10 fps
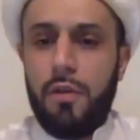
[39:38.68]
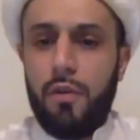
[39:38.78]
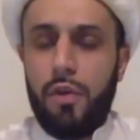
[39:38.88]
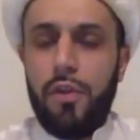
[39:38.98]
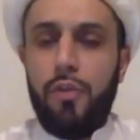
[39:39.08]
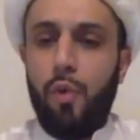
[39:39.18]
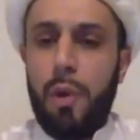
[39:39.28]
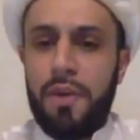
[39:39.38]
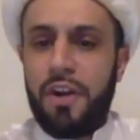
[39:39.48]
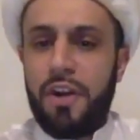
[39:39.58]
the
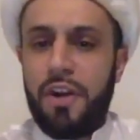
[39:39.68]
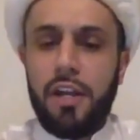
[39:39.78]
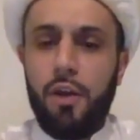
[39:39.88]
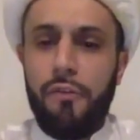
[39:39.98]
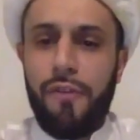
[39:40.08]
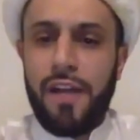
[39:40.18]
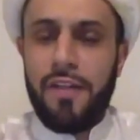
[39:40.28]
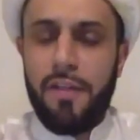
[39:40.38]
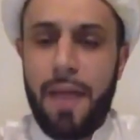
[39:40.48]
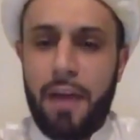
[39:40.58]
women are not going to go
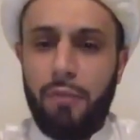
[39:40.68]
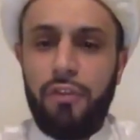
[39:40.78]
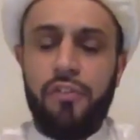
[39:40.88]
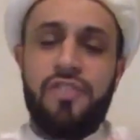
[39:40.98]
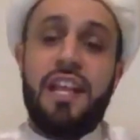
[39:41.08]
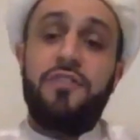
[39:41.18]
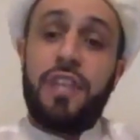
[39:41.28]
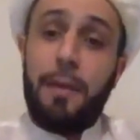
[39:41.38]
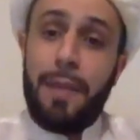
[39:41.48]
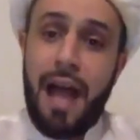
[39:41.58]
fight in the battlefields. They
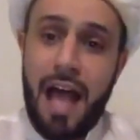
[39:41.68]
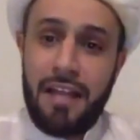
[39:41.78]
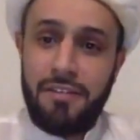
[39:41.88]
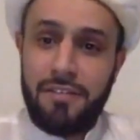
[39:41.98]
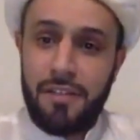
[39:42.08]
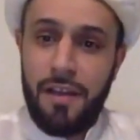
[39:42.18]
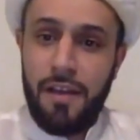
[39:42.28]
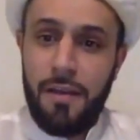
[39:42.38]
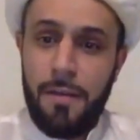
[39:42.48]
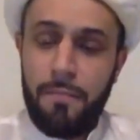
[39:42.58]
stay behind.
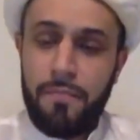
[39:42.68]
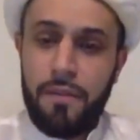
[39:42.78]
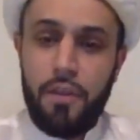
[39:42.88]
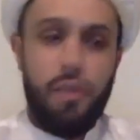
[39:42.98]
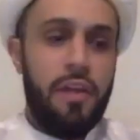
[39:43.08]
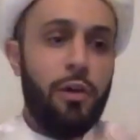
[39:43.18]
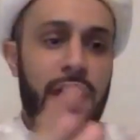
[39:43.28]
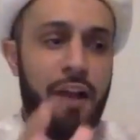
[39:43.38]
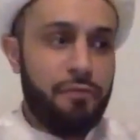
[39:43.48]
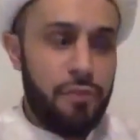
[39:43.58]
You know, they look
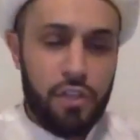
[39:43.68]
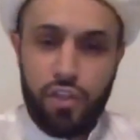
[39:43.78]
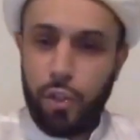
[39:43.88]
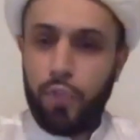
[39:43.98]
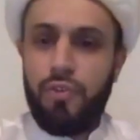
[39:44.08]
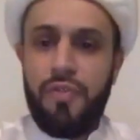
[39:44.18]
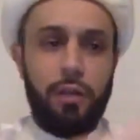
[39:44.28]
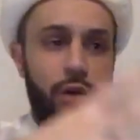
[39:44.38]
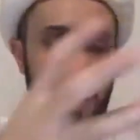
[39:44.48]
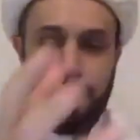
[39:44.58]
after the children, they
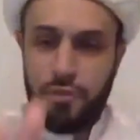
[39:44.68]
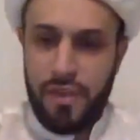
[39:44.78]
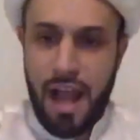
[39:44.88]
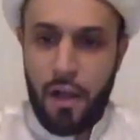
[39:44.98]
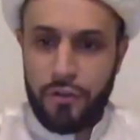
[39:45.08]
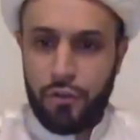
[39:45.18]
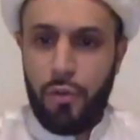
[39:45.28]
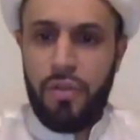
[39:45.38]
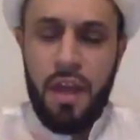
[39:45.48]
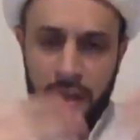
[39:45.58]
look after the household,
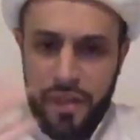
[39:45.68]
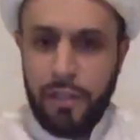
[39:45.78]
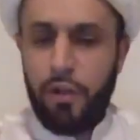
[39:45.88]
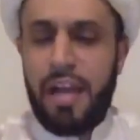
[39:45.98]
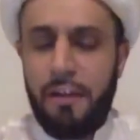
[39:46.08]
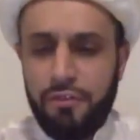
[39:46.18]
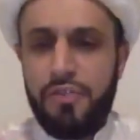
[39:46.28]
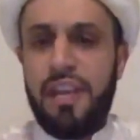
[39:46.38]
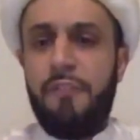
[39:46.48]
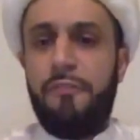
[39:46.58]
they look after
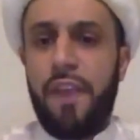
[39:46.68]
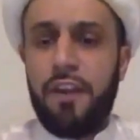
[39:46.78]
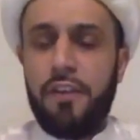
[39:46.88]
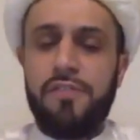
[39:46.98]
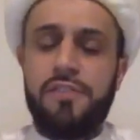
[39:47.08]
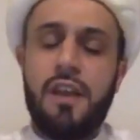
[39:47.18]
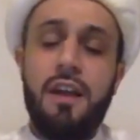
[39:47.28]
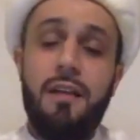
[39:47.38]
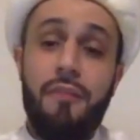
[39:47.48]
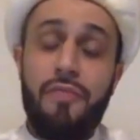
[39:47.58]
the affairs
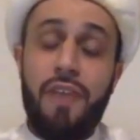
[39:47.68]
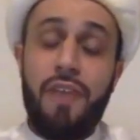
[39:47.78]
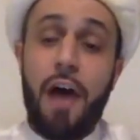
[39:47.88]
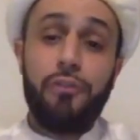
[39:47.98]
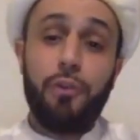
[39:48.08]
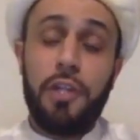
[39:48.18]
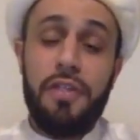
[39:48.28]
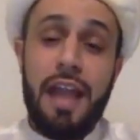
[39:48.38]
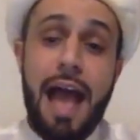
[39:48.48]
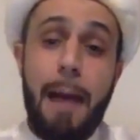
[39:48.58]
of the household
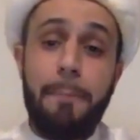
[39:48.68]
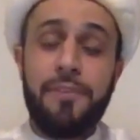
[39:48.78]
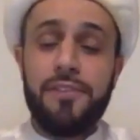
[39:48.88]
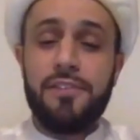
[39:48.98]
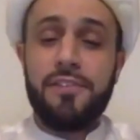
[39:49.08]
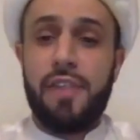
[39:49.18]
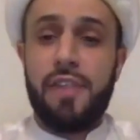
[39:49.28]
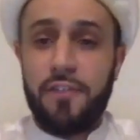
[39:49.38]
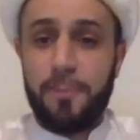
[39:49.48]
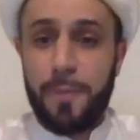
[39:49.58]
in the absence of
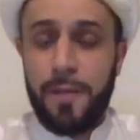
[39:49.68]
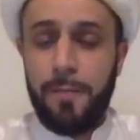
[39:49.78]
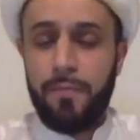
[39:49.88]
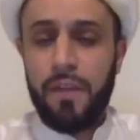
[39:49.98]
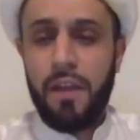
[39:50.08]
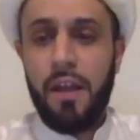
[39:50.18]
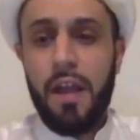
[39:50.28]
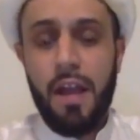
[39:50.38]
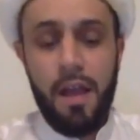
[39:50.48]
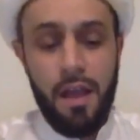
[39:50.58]
the husband
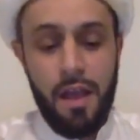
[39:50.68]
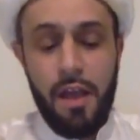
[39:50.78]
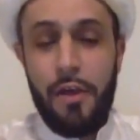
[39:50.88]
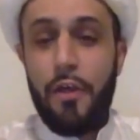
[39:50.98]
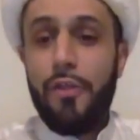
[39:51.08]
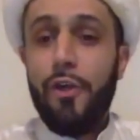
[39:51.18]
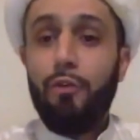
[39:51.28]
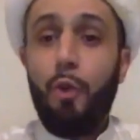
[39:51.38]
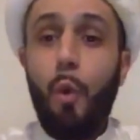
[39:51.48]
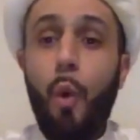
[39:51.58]

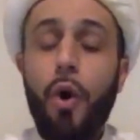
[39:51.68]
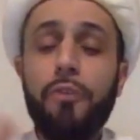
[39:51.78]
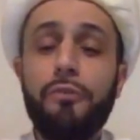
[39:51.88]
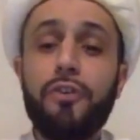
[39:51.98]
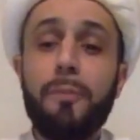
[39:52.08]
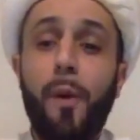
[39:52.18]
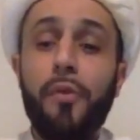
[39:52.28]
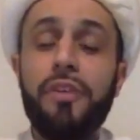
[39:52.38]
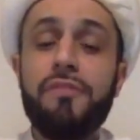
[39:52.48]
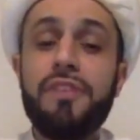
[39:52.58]
the reward for
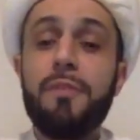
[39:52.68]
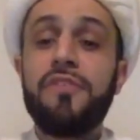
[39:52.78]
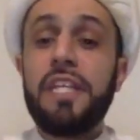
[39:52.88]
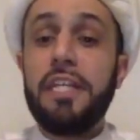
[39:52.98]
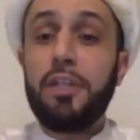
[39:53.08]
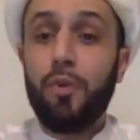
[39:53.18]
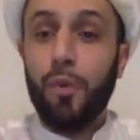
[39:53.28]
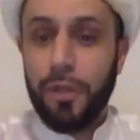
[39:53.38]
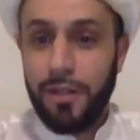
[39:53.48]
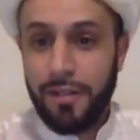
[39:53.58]
both of them is
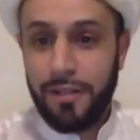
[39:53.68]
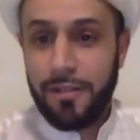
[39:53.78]
equal.